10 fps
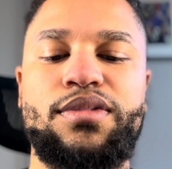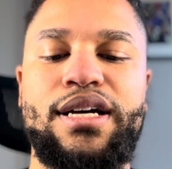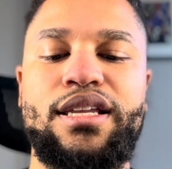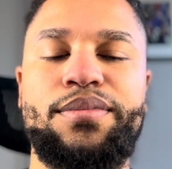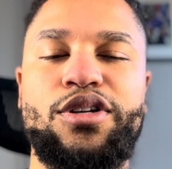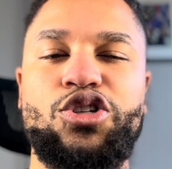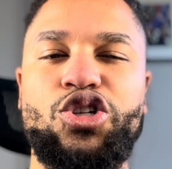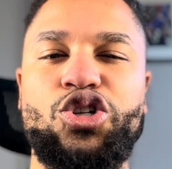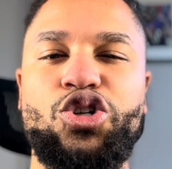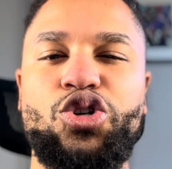a little bit
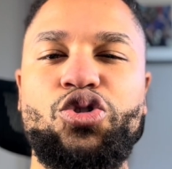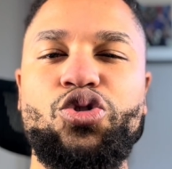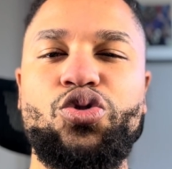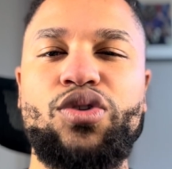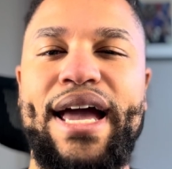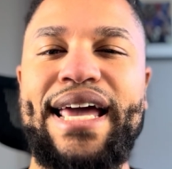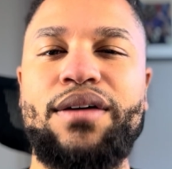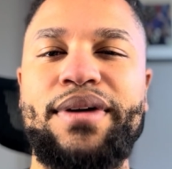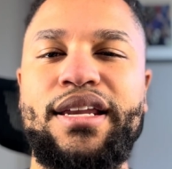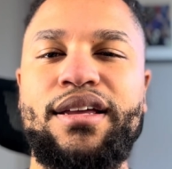too
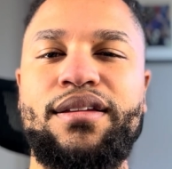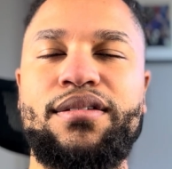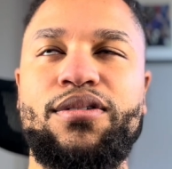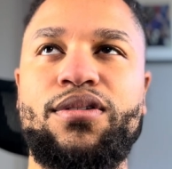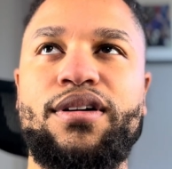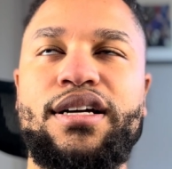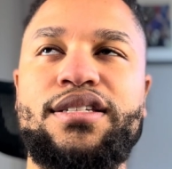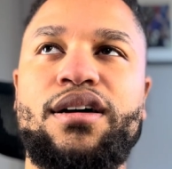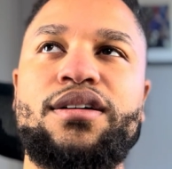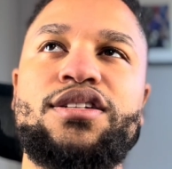animated, or
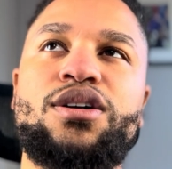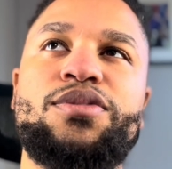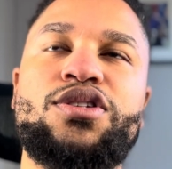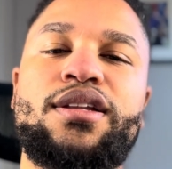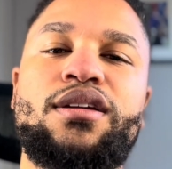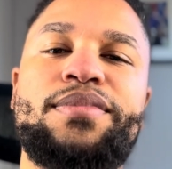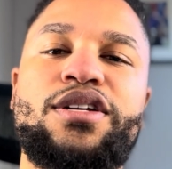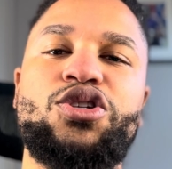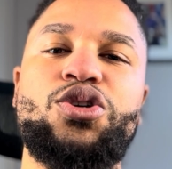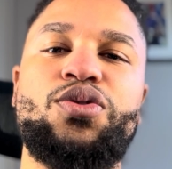it's almost a little
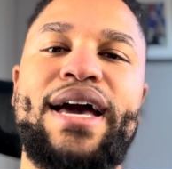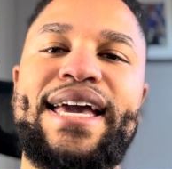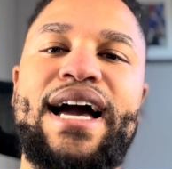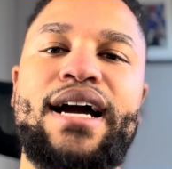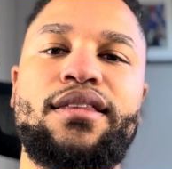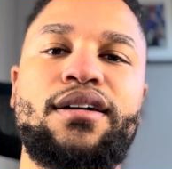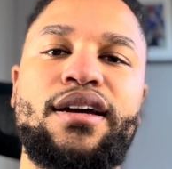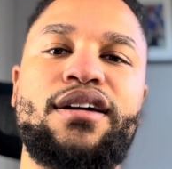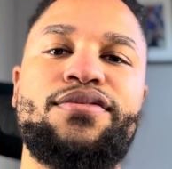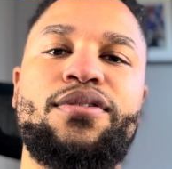too AI
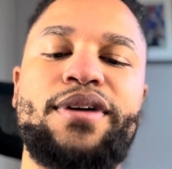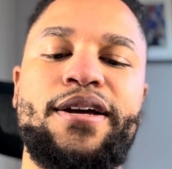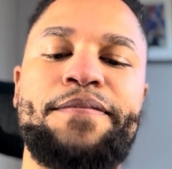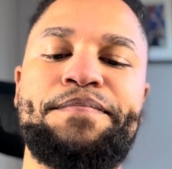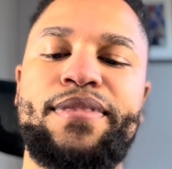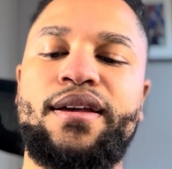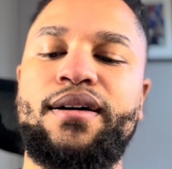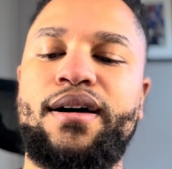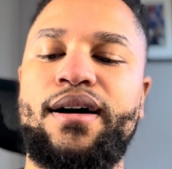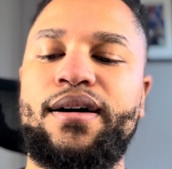looking for me.
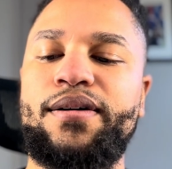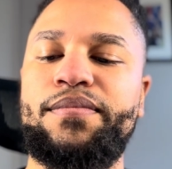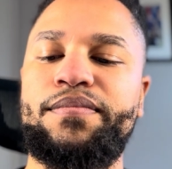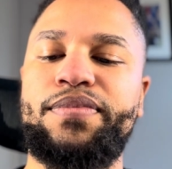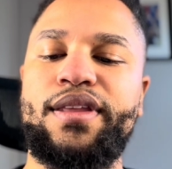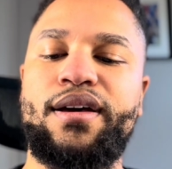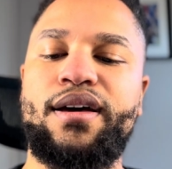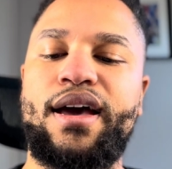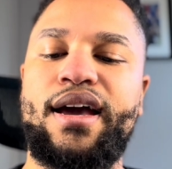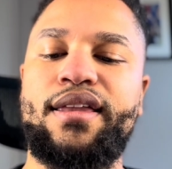Um,
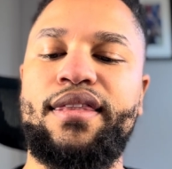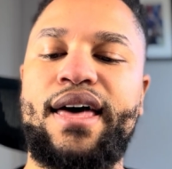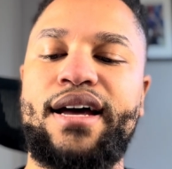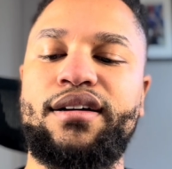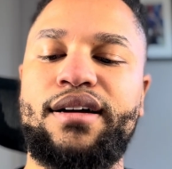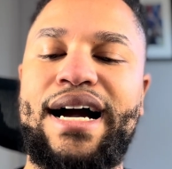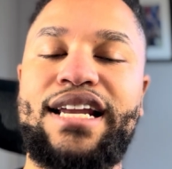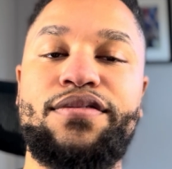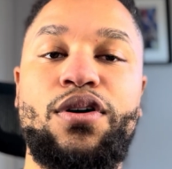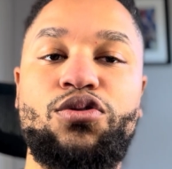and that
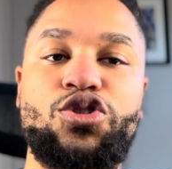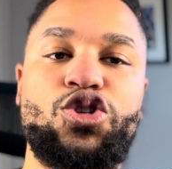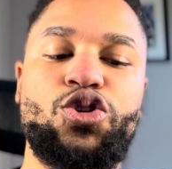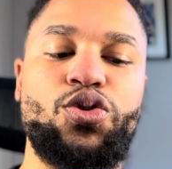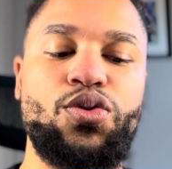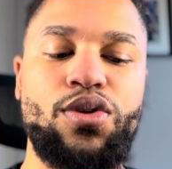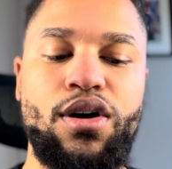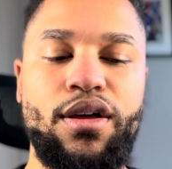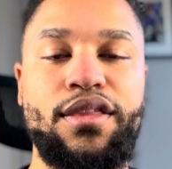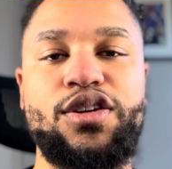kind of holds true
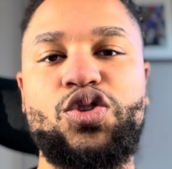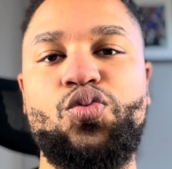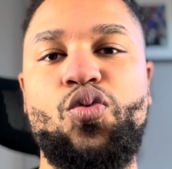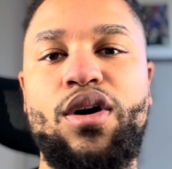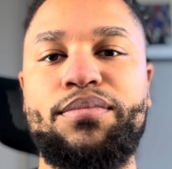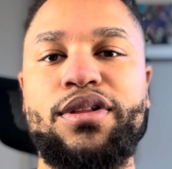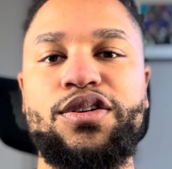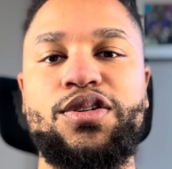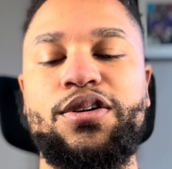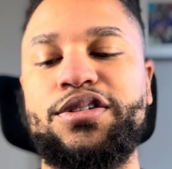on this
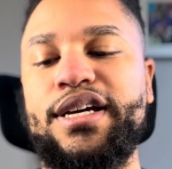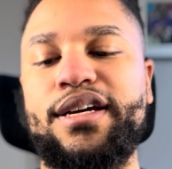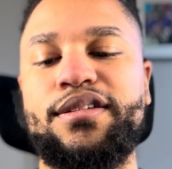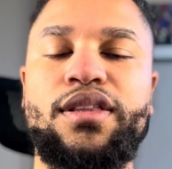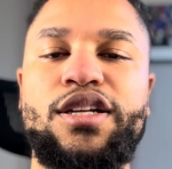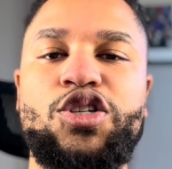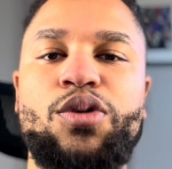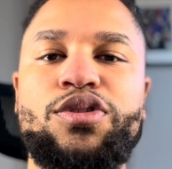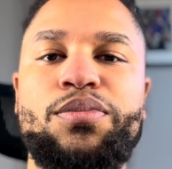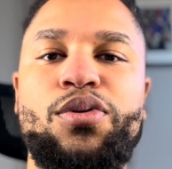OnePlus 13. Let's start
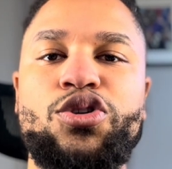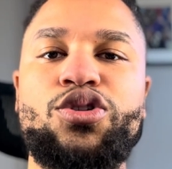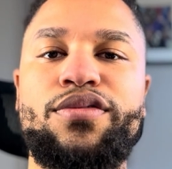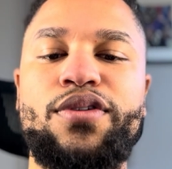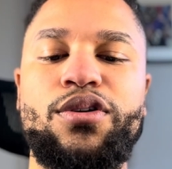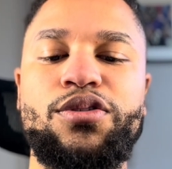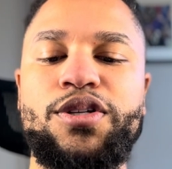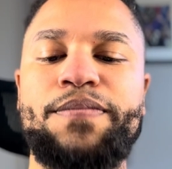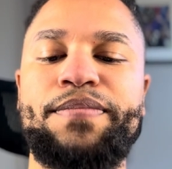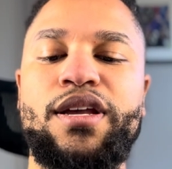with the portrait
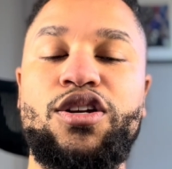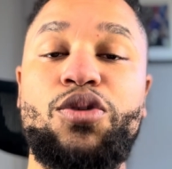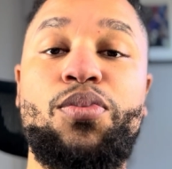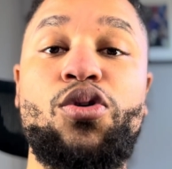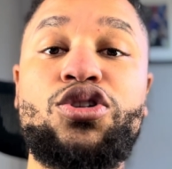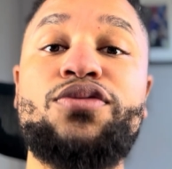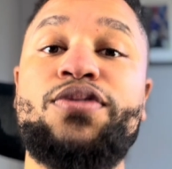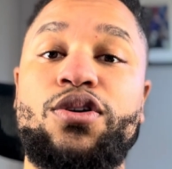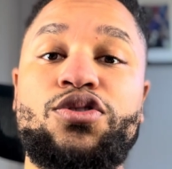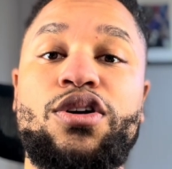photos. The portrait
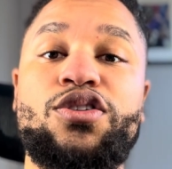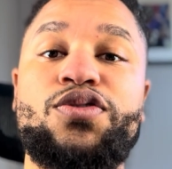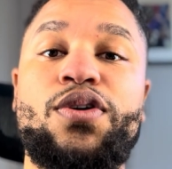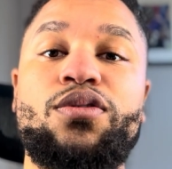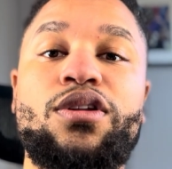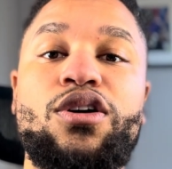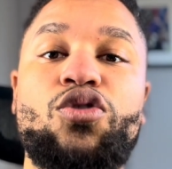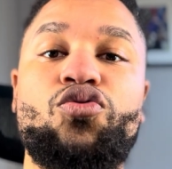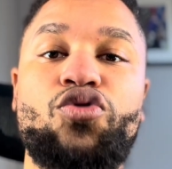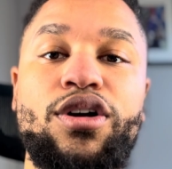photos on this phone look
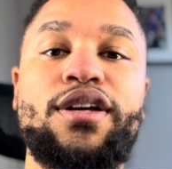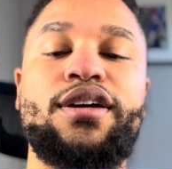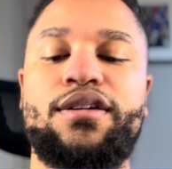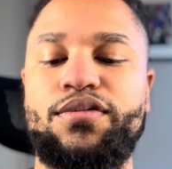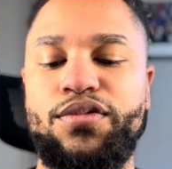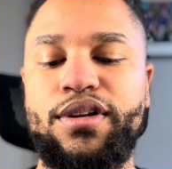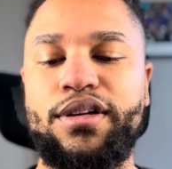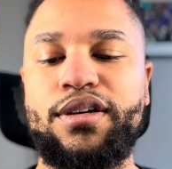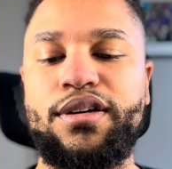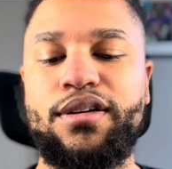really, really
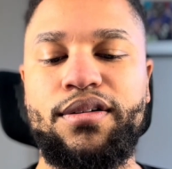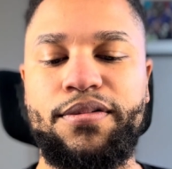good.